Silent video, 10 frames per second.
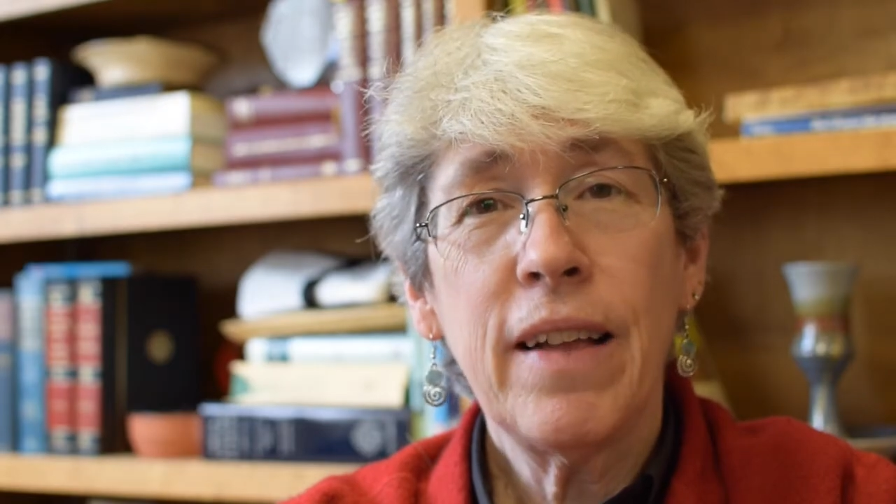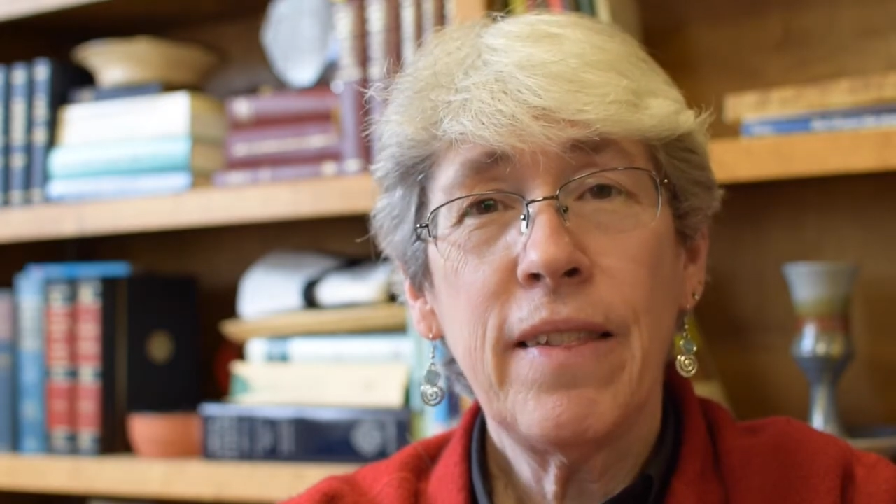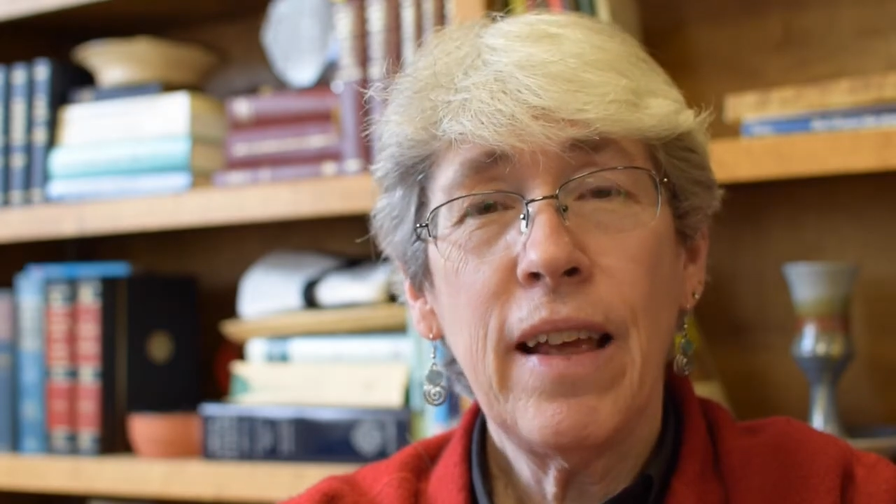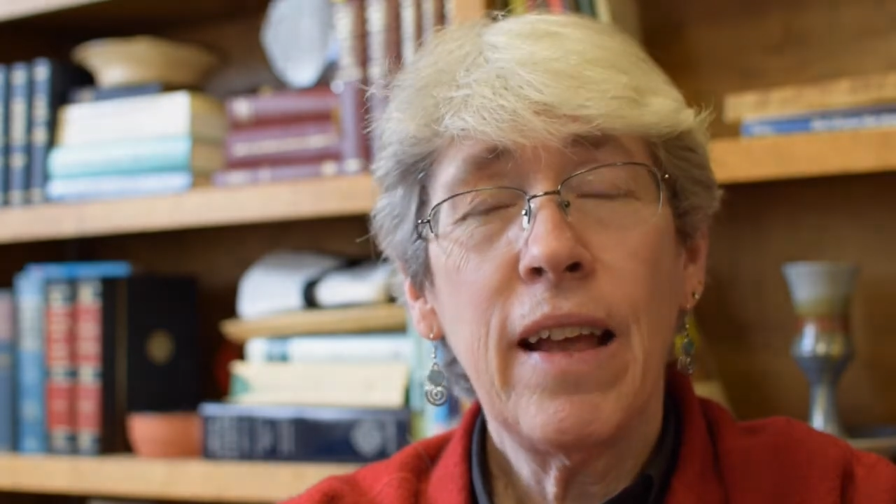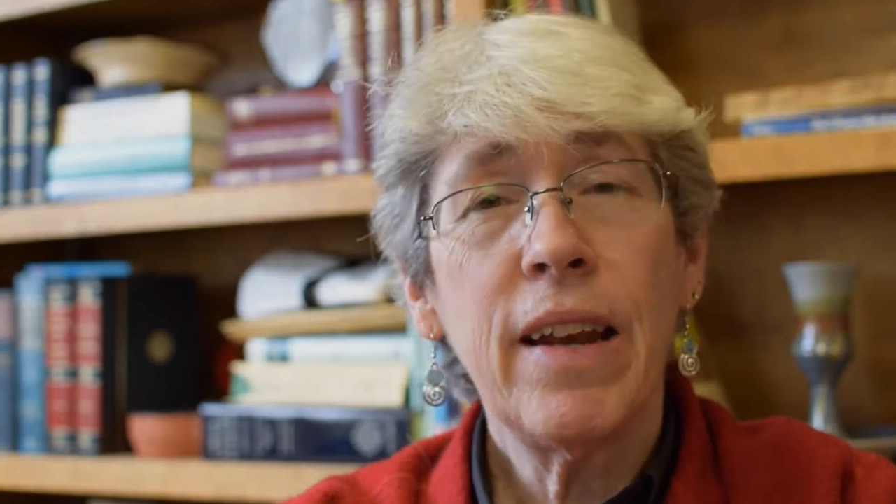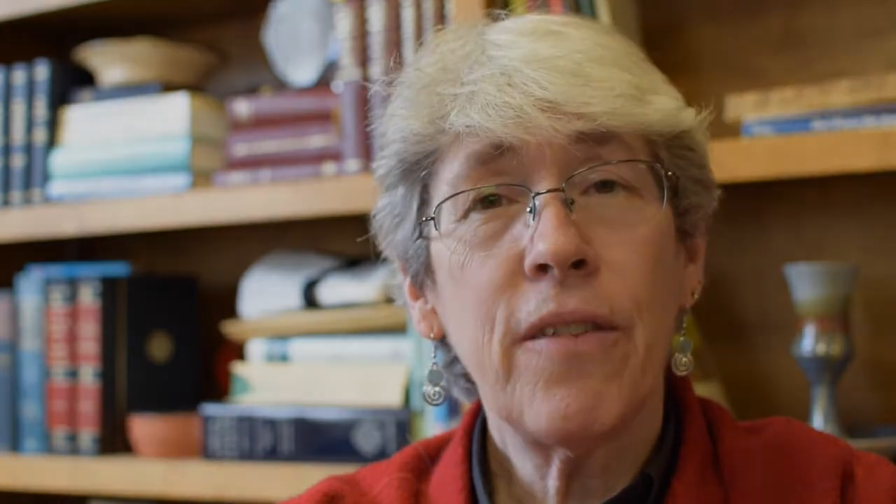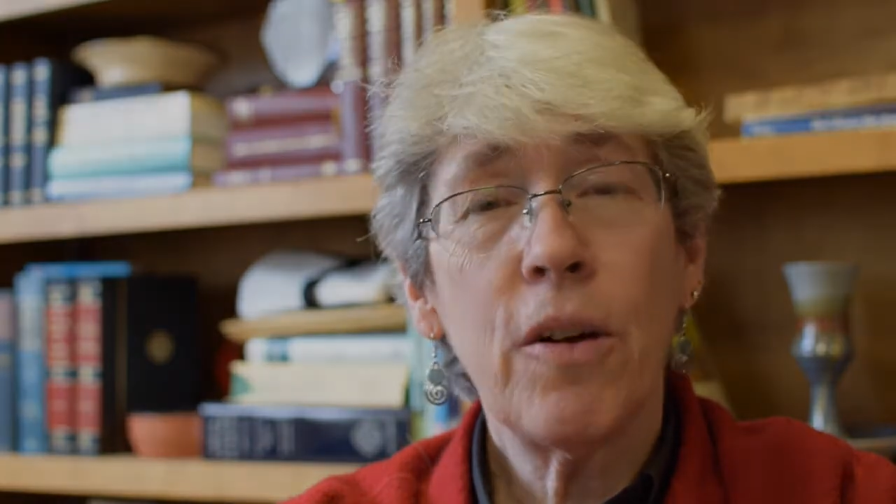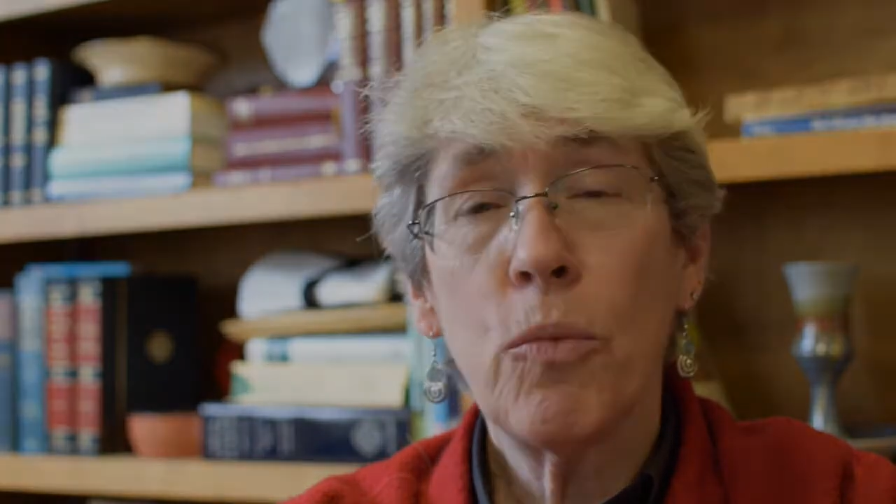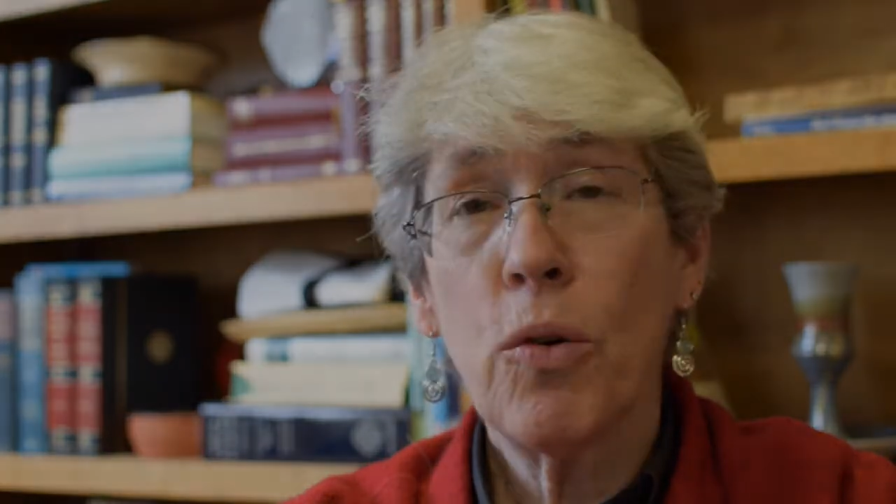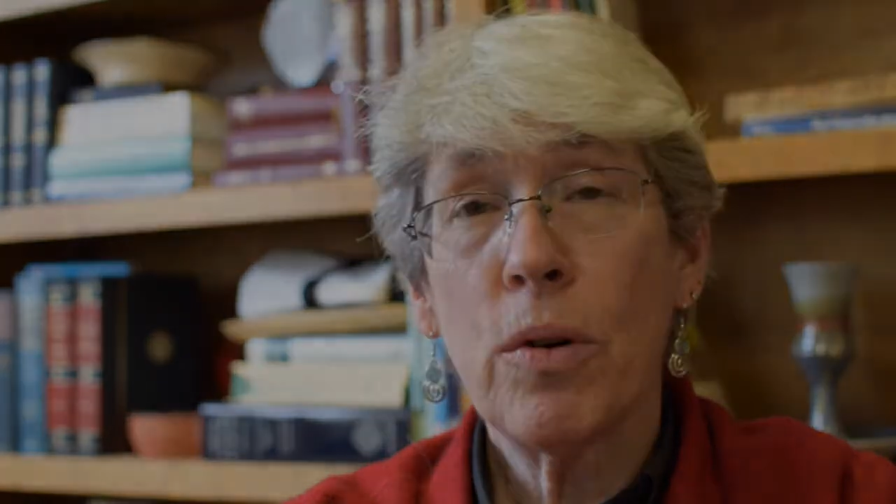at the end of
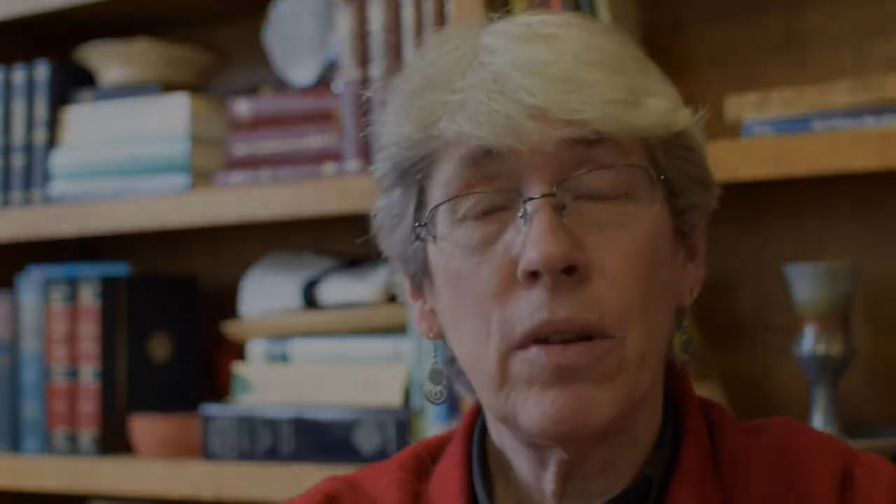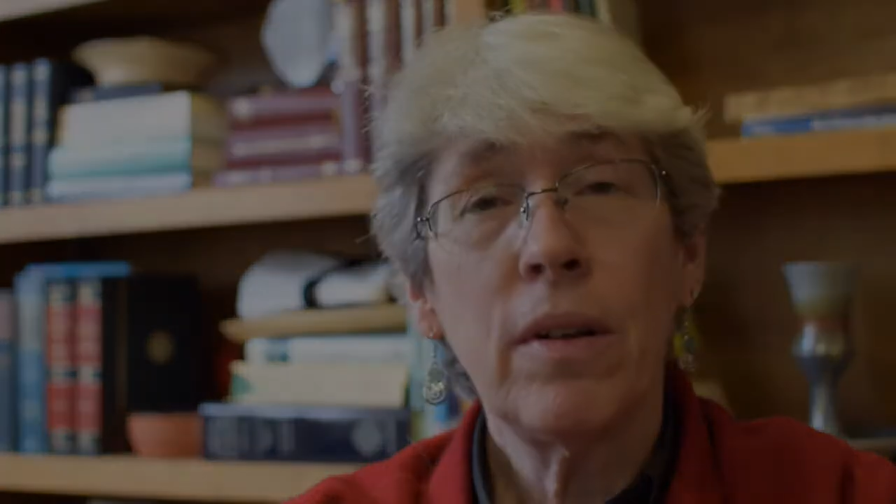our mortal